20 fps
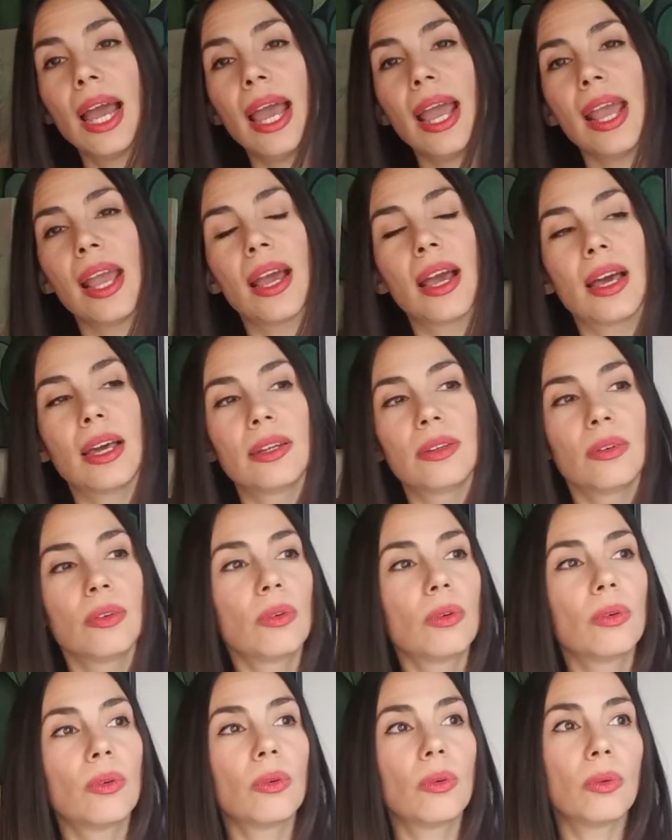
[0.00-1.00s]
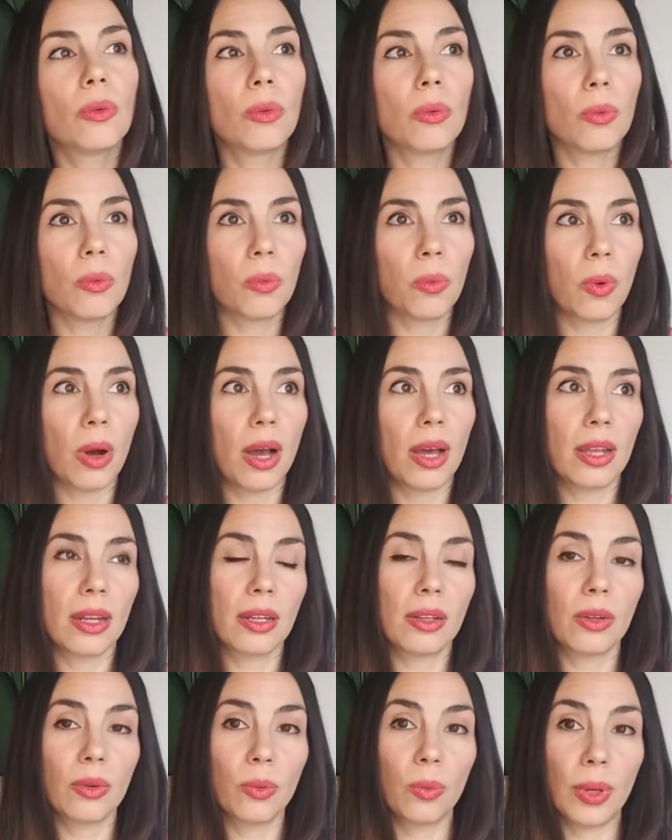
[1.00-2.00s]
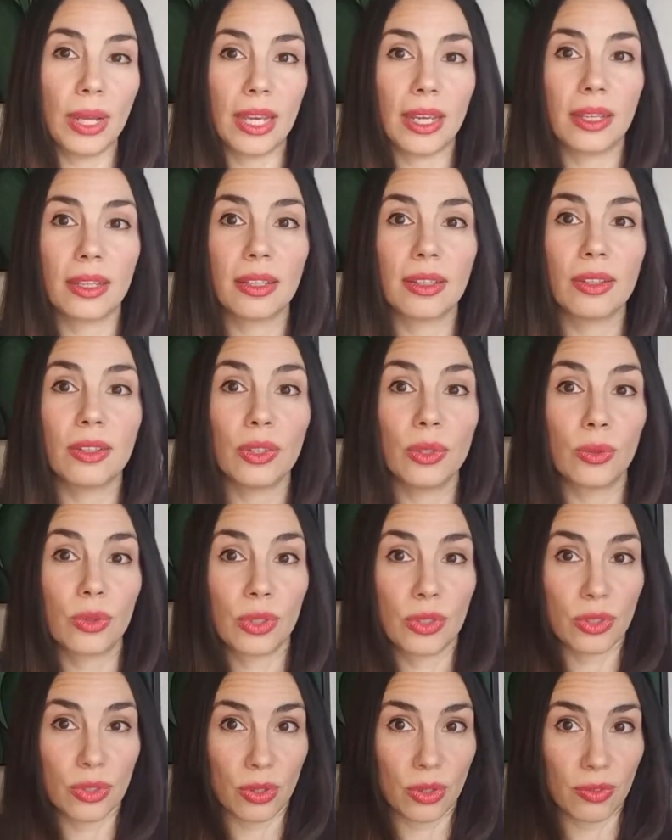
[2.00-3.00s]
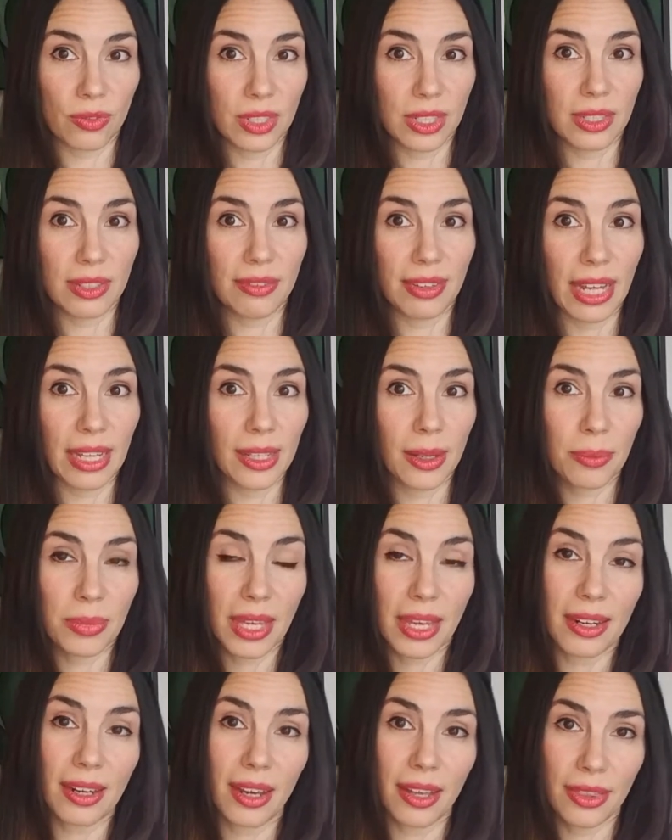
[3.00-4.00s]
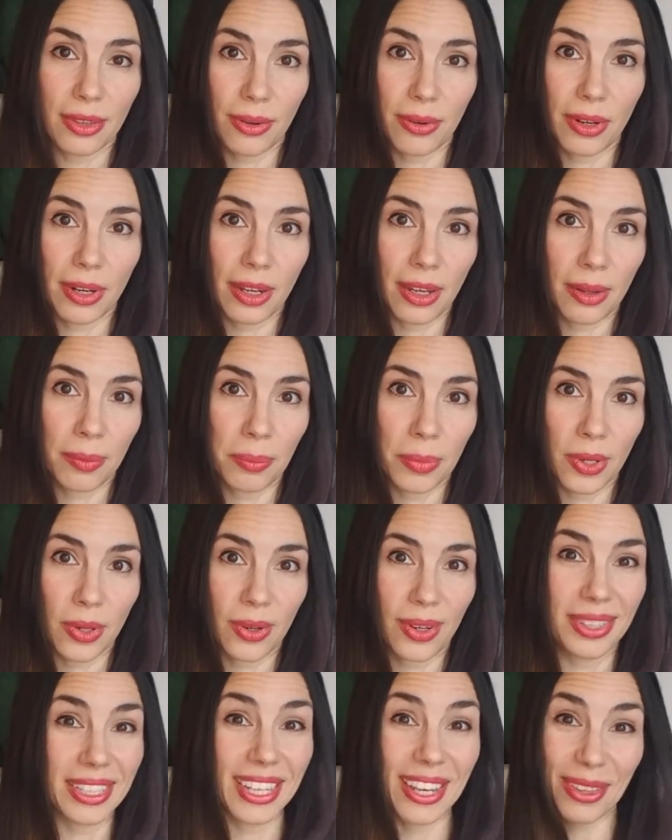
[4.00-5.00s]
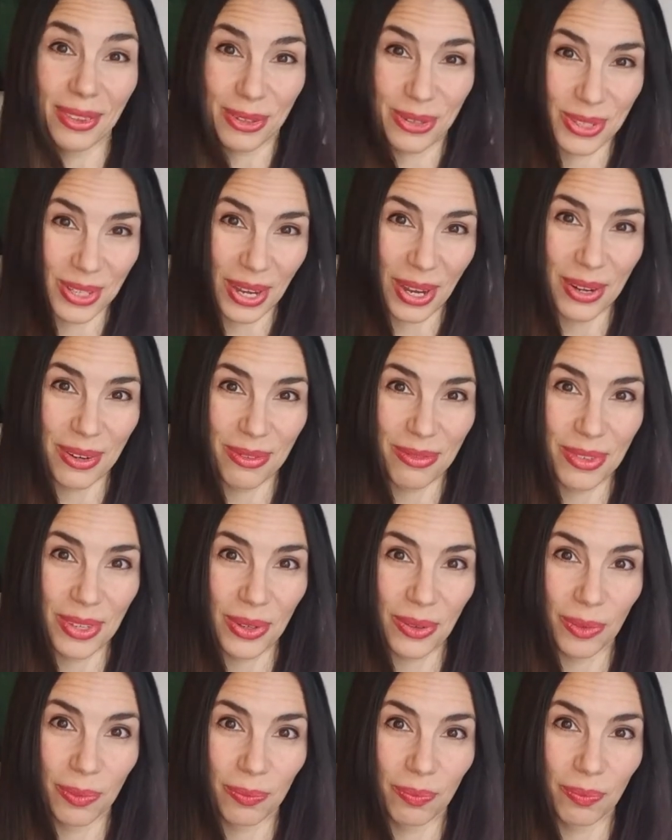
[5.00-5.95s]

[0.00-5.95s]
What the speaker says: and what wing you could serve to develop that other number on the other side of you.